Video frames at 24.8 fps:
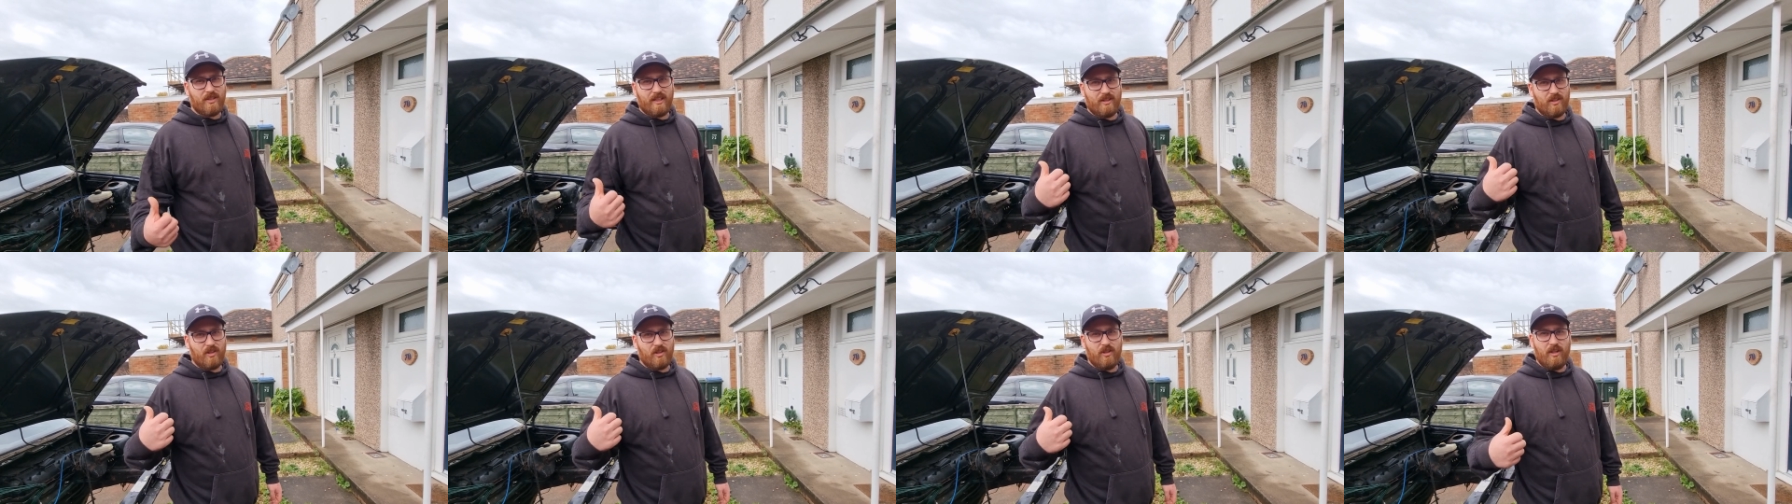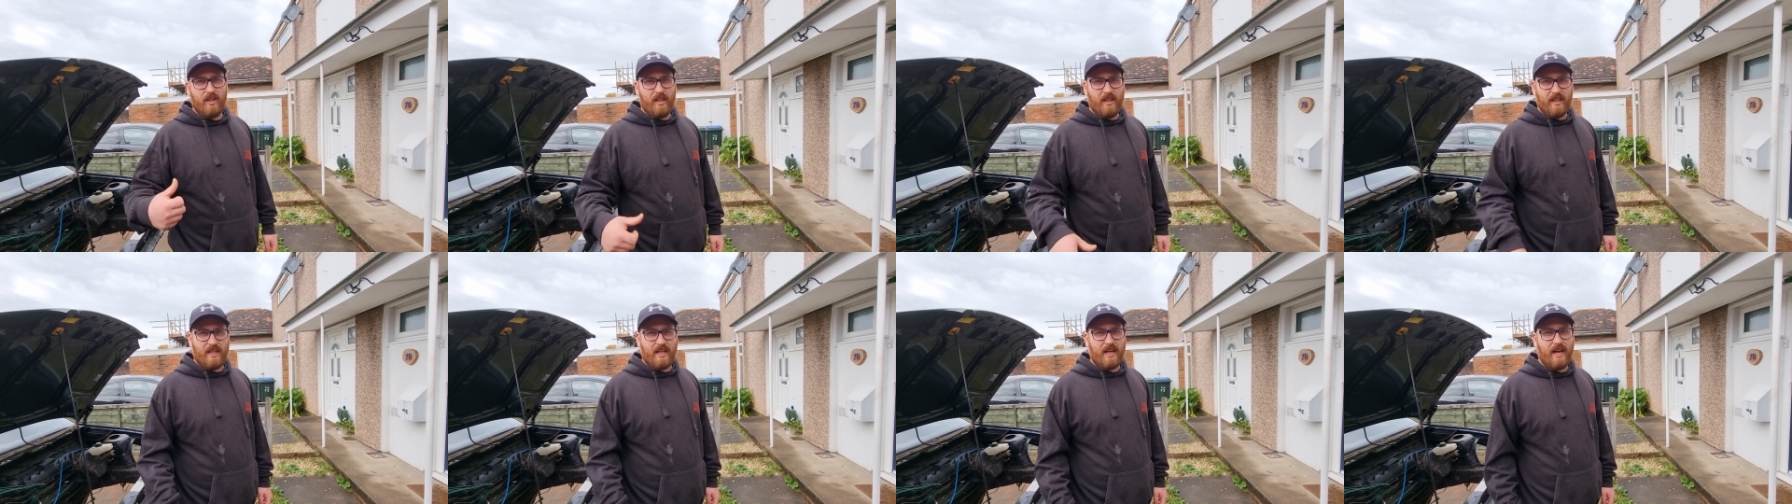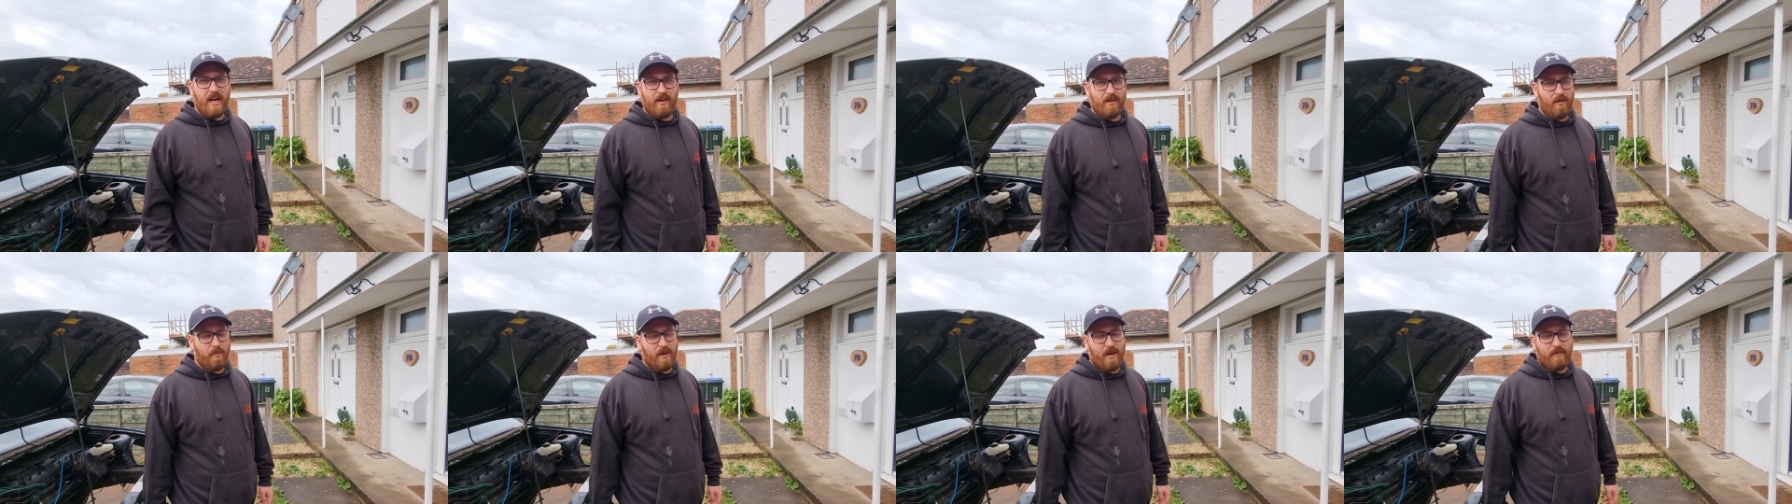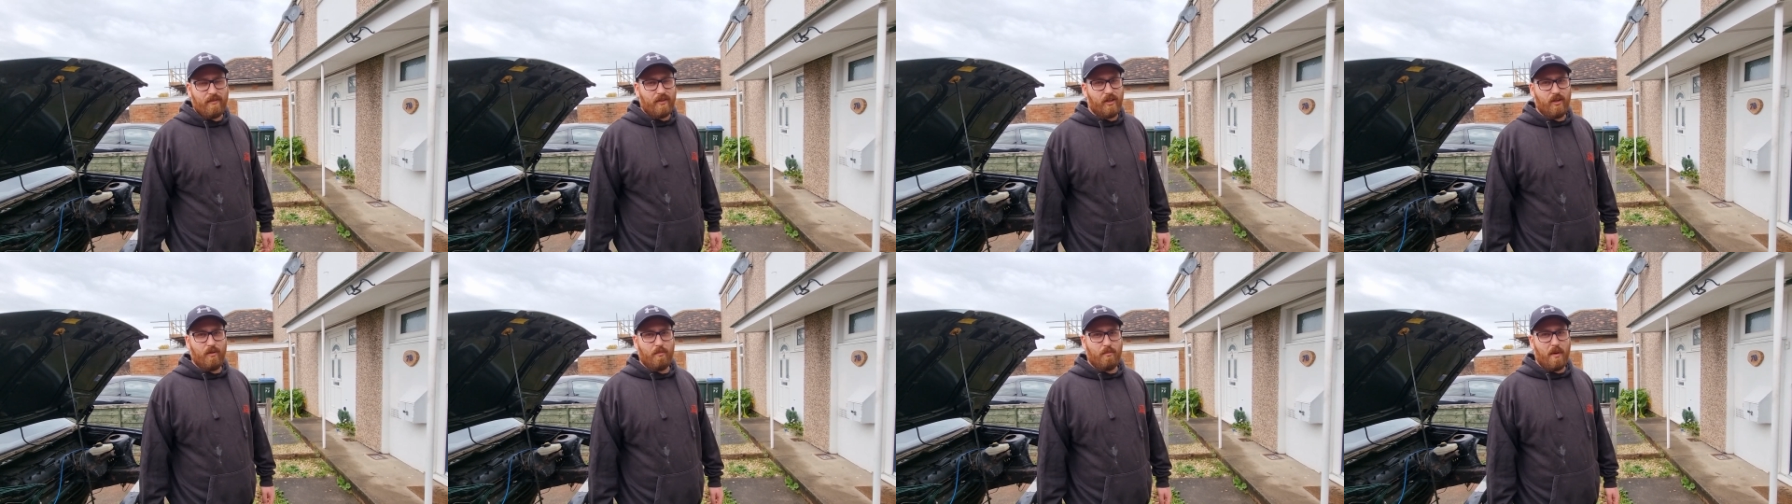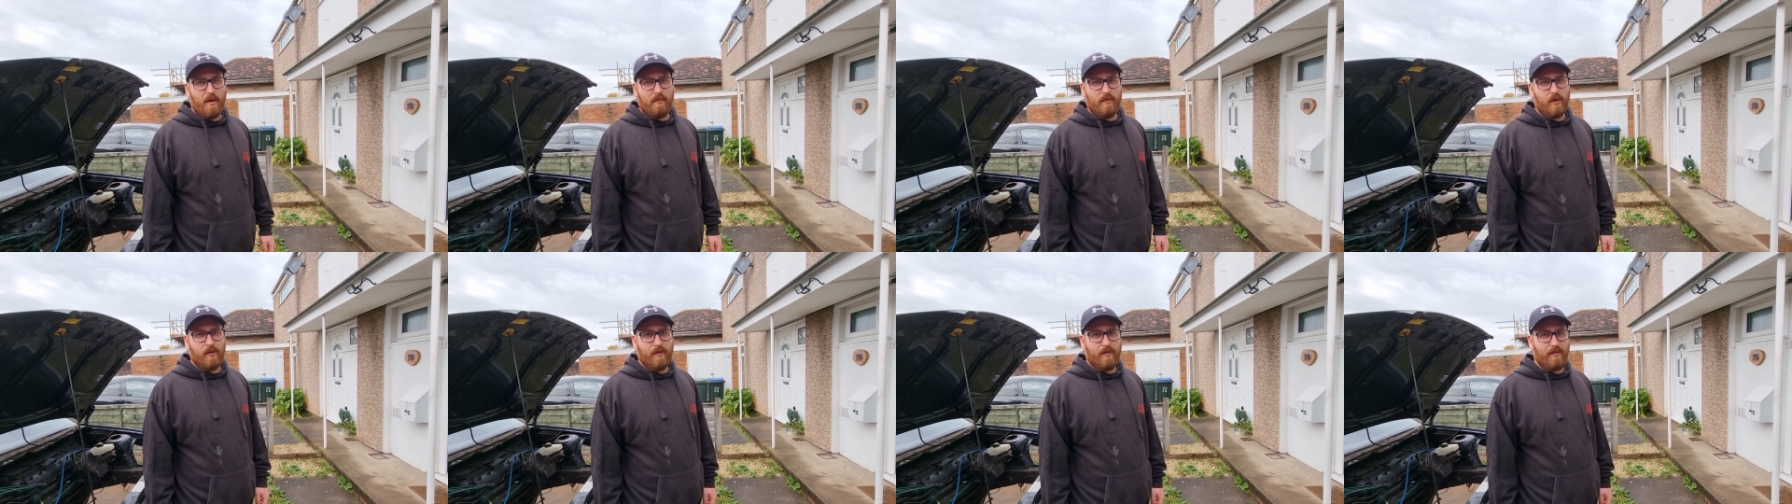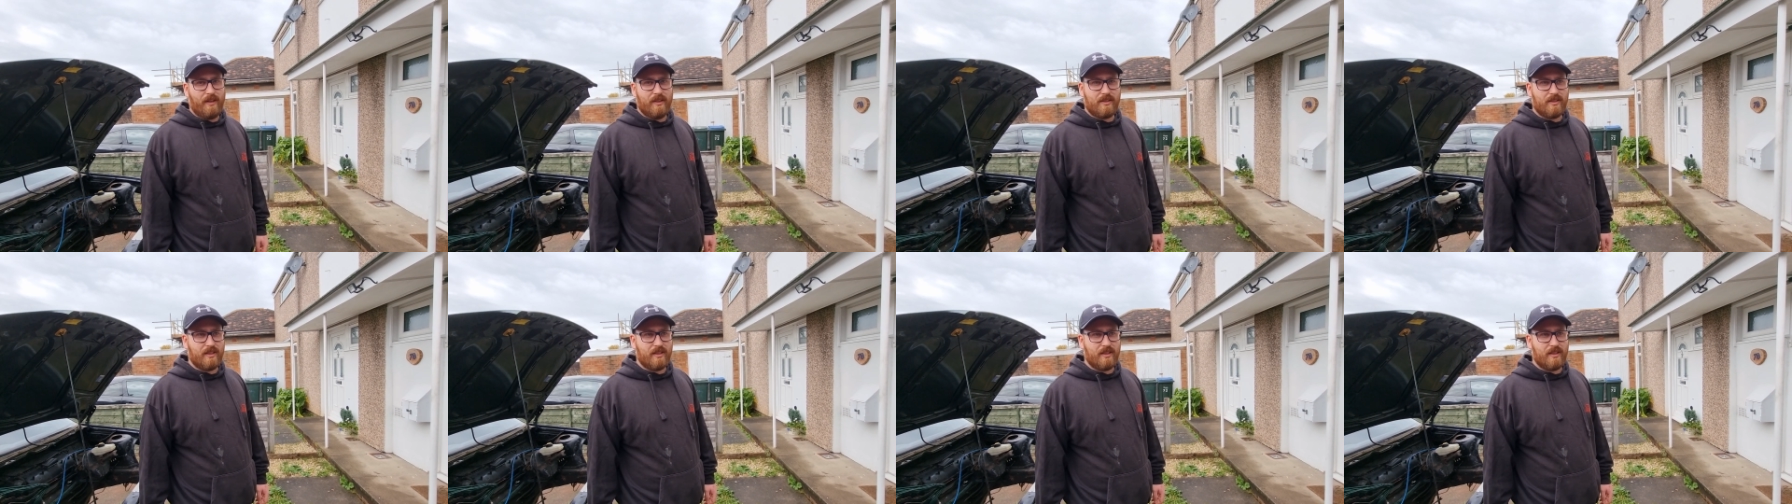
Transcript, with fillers: it's under the car, I'm never going to bother with it.